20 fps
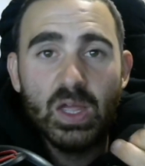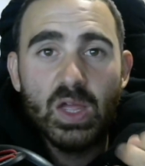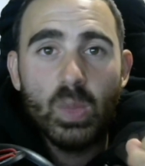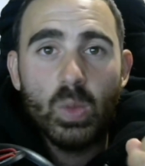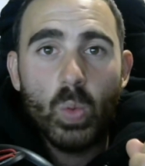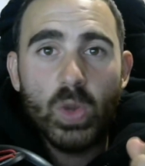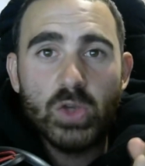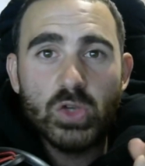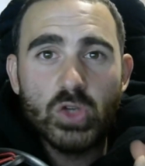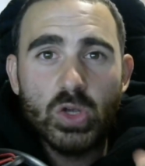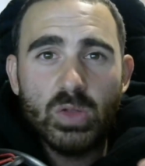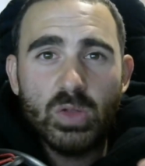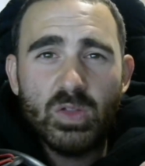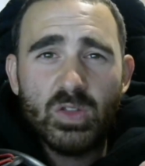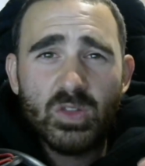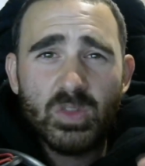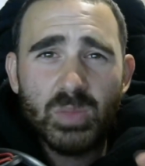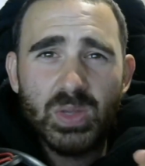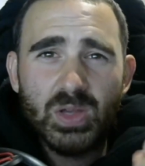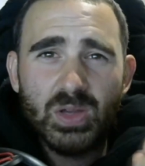We do
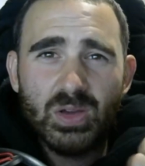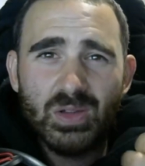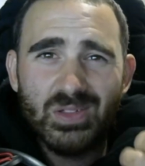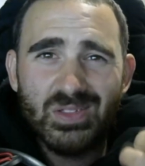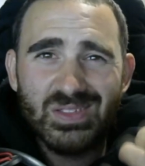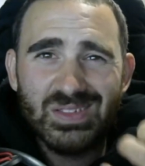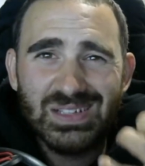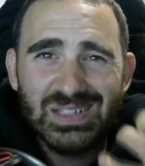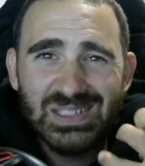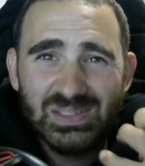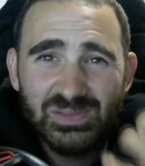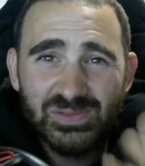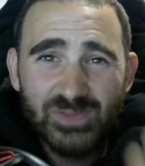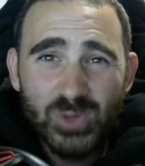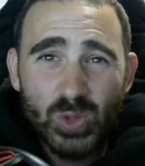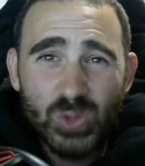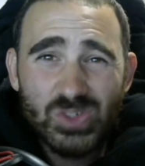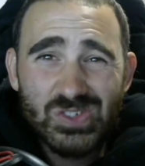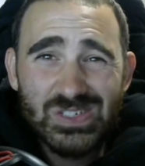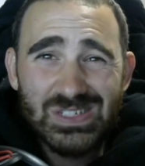this because,
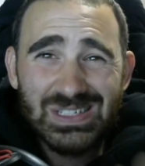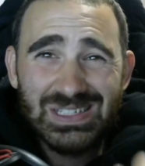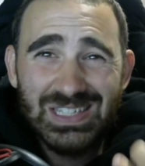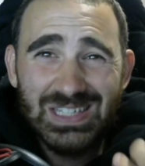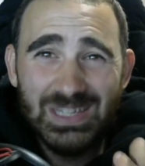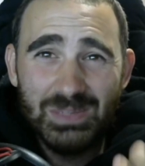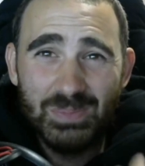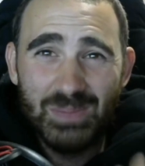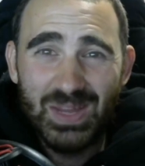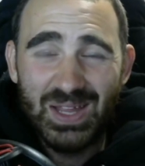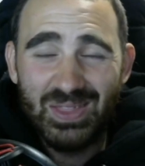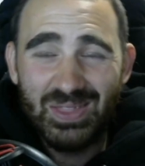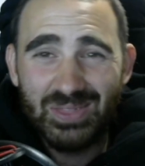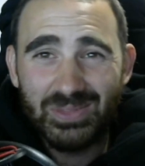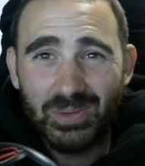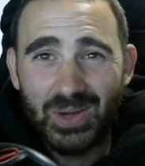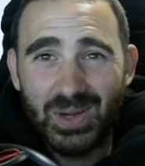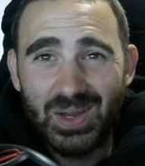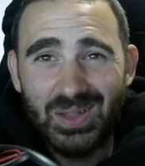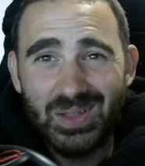unfortunately in
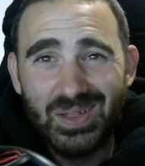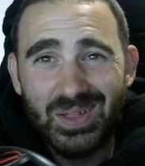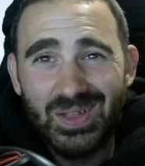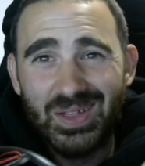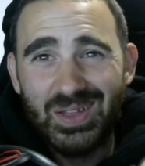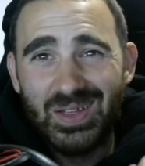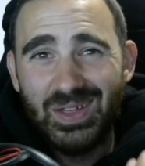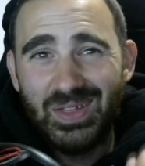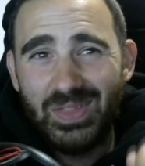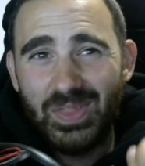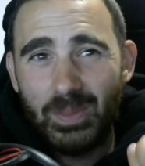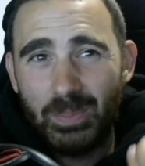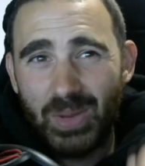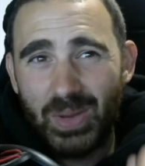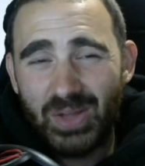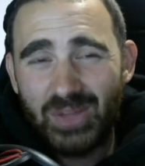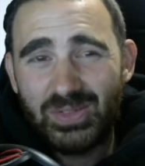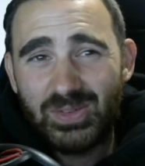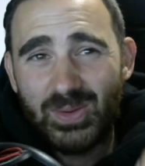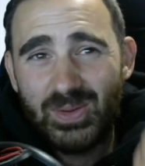BN3, the
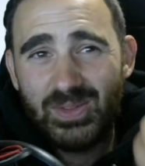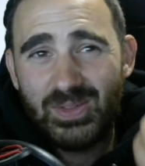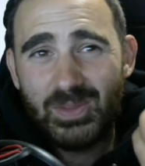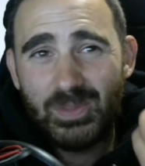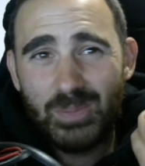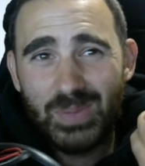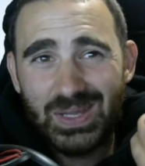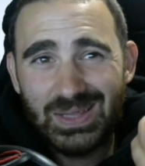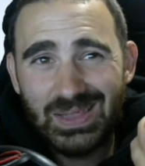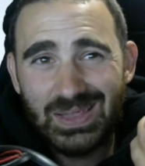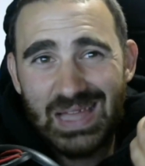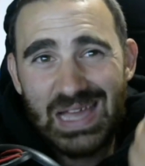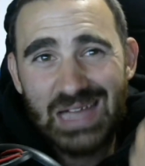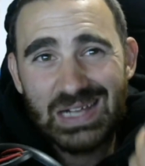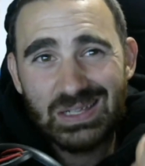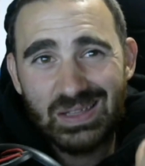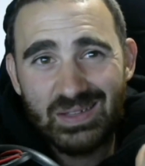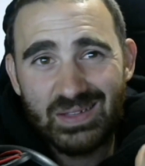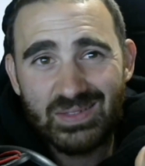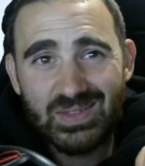buster is a bit
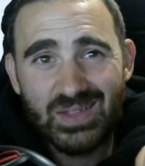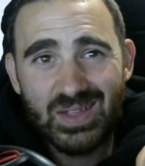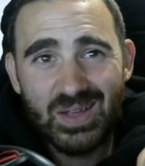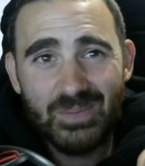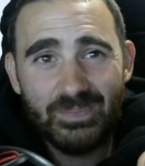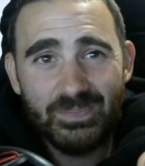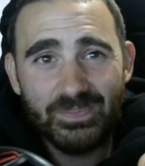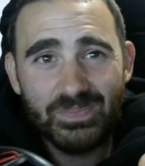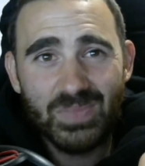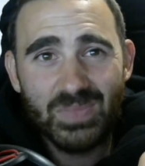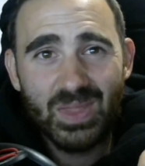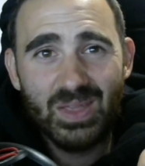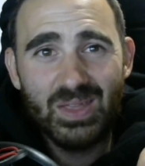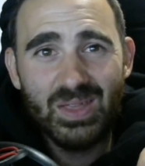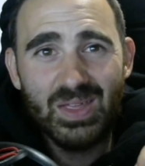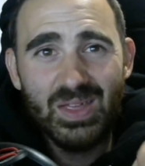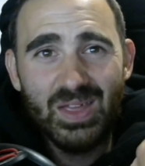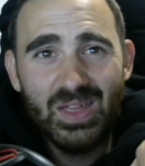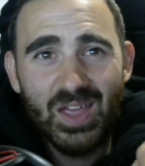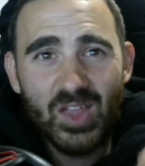lackluster,
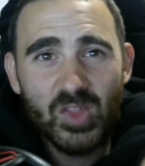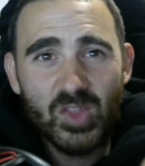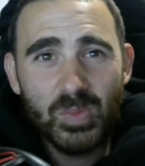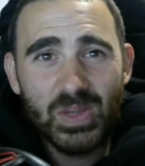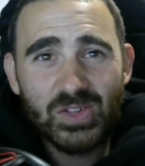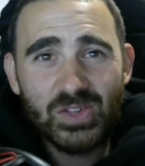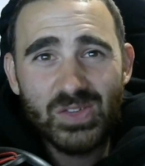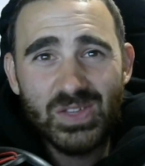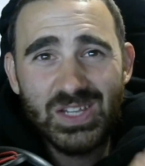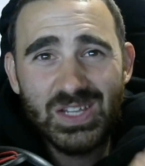especially